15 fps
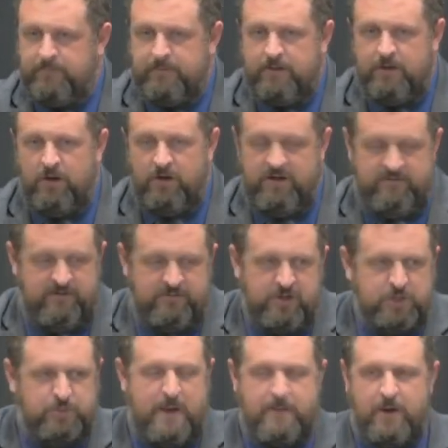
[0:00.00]
You know, even if
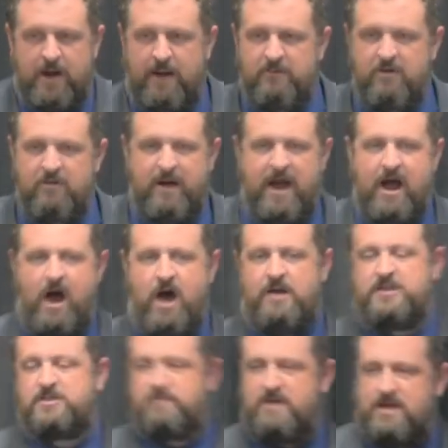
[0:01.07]
those people come to it by
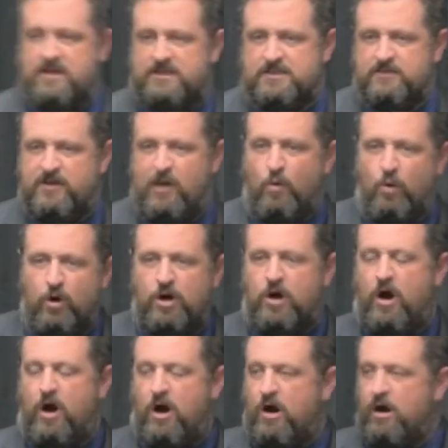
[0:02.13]
honest means, if they work
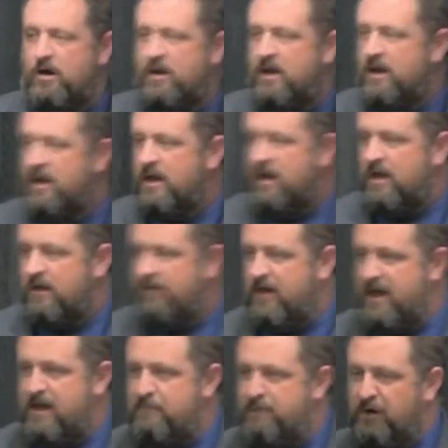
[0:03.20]
hard, if
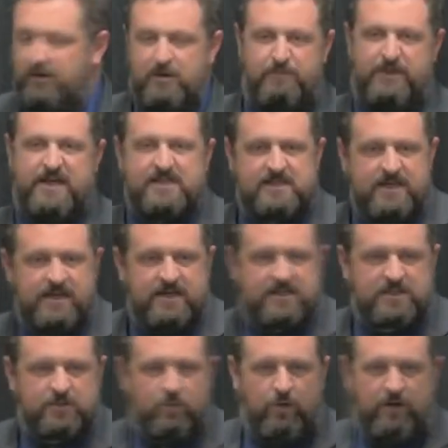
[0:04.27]
they build a
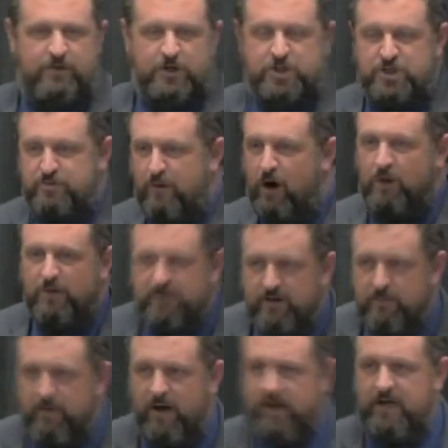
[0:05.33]
business, they're smart with
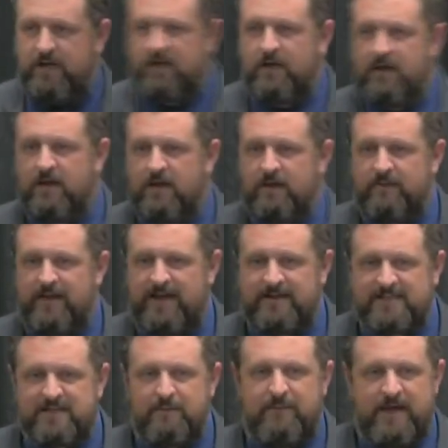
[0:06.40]
their money, that
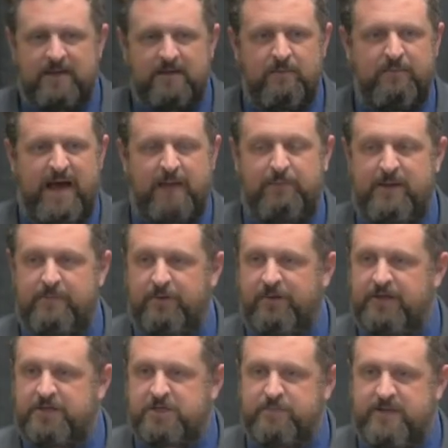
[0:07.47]
doesn't make them bad people.
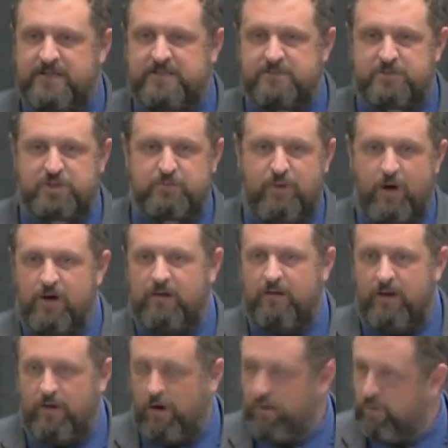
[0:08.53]
That just makes them smart
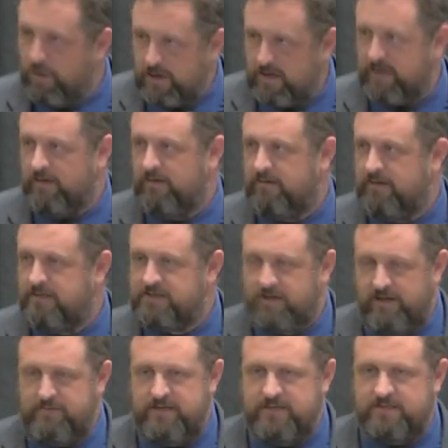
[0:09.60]
and hardworking. That's
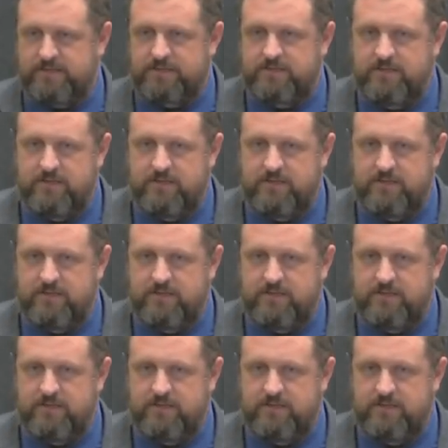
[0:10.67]
all it means.